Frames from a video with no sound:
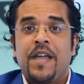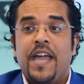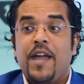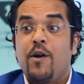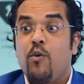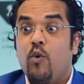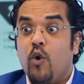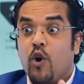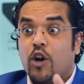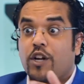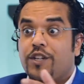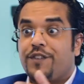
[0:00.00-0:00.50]

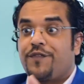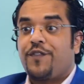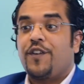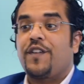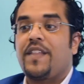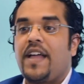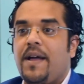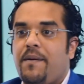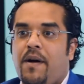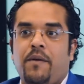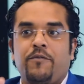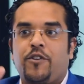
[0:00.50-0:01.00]
It works for
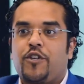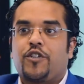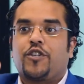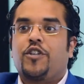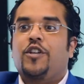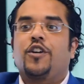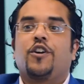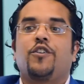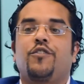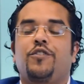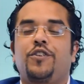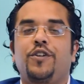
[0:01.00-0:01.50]
them. I'm just
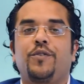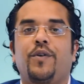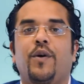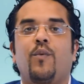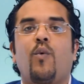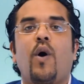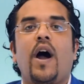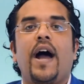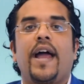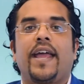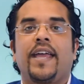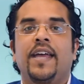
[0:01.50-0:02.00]
going to go do it.
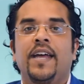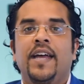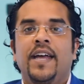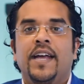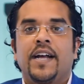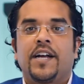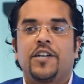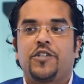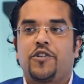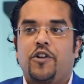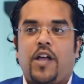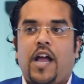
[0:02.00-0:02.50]
Why?
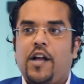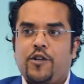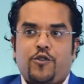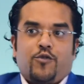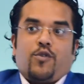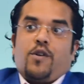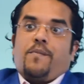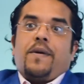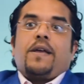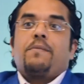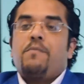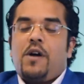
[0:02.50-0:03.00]
Because I just
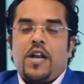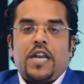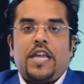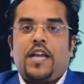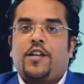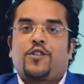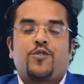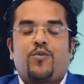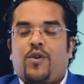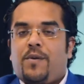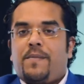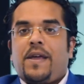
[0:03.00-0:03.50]
want to make
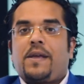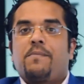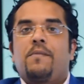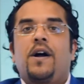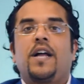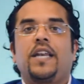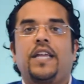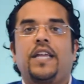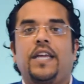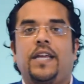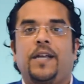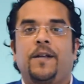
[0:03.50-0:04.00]
money.
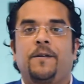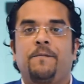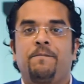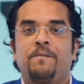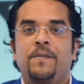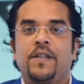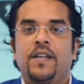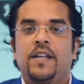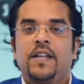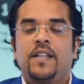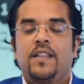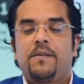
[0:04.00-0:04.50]

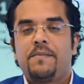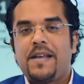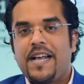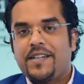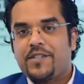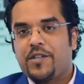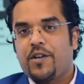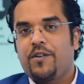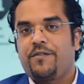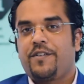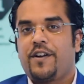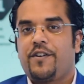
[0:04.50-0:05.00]
Let me
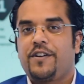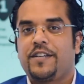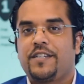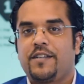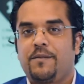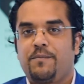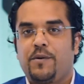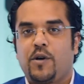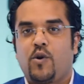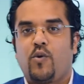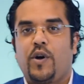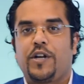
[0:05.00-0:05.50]
ask you a very
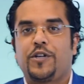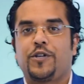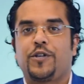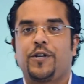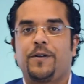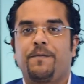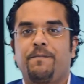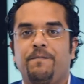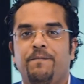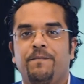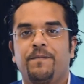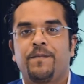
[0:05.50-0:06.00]
simple
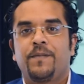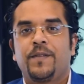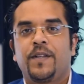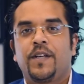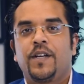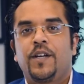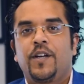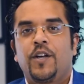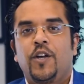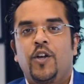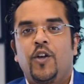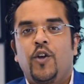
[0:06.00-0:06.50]
question.
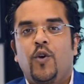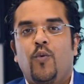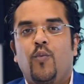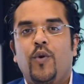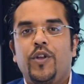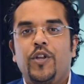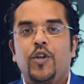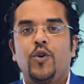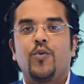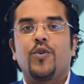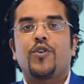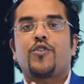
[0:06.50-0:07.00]

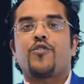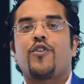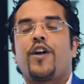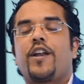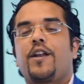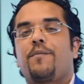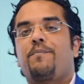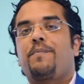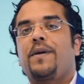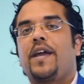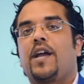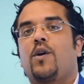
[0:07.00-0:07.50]
When you were trying
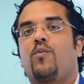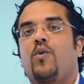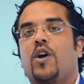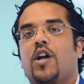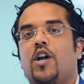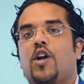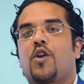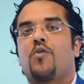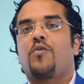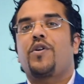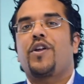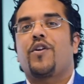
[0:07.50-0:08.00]
to pick what
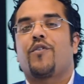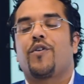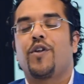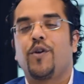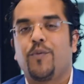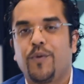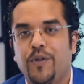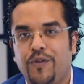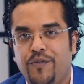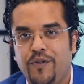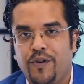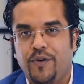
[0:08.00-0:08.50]
career you
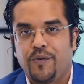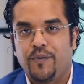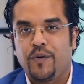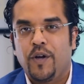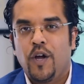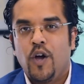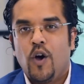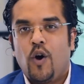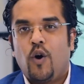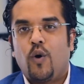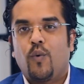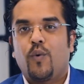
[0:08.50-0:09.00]
would do
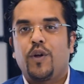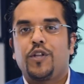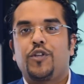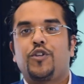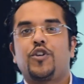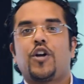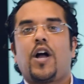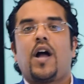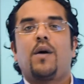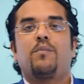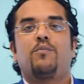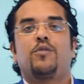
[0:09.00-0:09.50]
or what
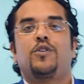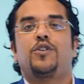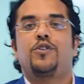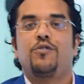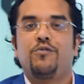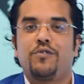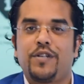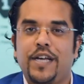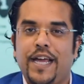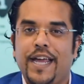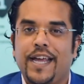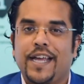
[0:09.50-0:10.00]
job would you
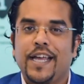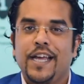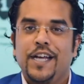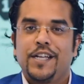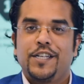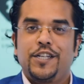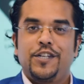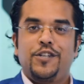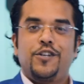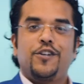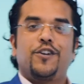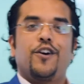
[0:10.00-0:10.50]
take,
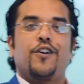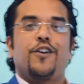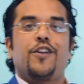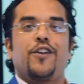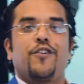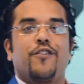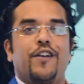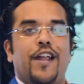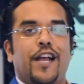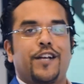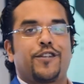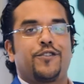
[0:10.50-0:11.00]
did you go to
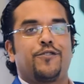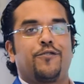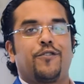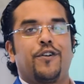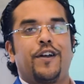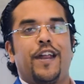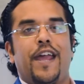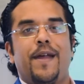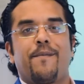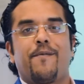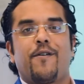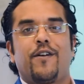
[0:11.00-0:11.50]
your next door
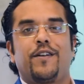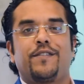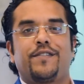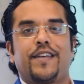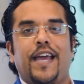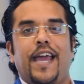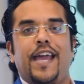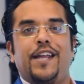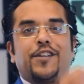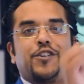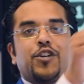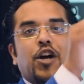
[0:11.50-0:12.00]
neighbor and
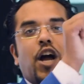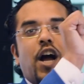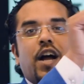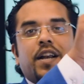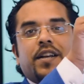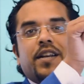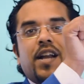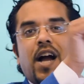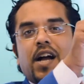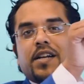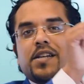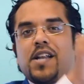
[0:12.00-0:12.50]
say, hey,
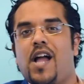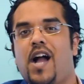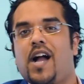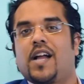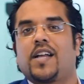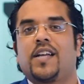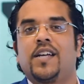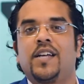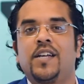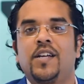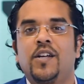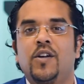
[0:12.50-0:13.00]
John, knock,
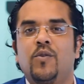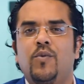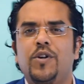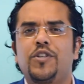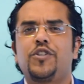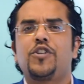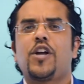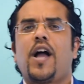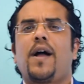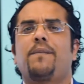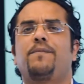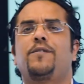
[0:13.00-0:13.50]
knock.
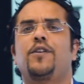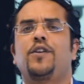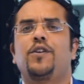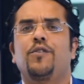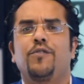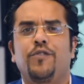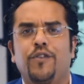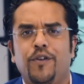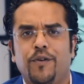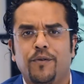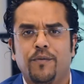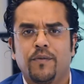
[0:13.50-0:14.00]
What job do
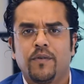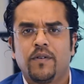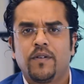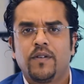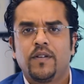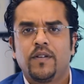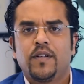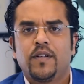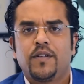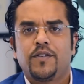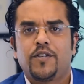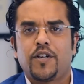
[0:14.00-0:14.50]
you do?
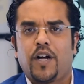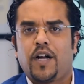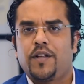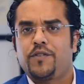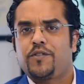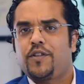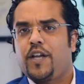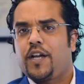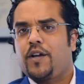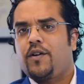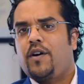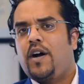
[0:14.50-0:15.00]

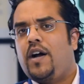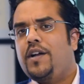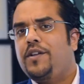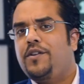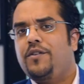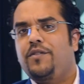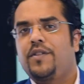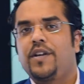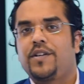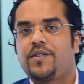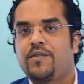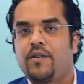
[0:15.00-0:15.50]
John's like, oh, I
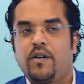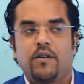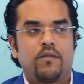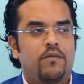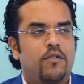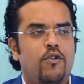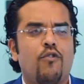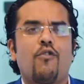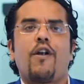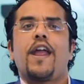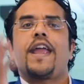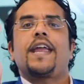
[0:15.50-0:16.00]
do this. Oh,
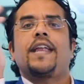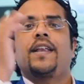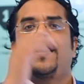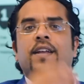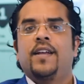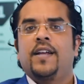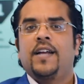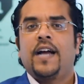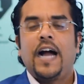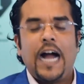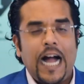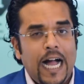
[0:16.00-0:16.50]
great.
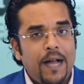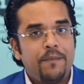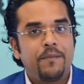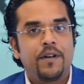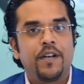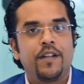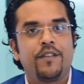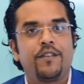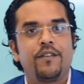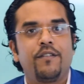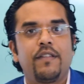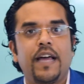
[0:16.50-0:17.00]
I'm
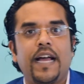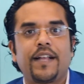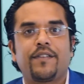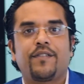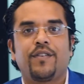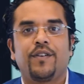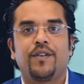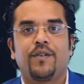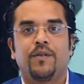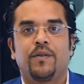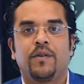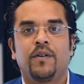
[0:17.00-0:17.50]
going to do that
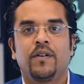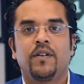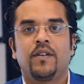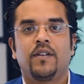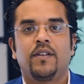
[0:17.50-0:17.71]
too.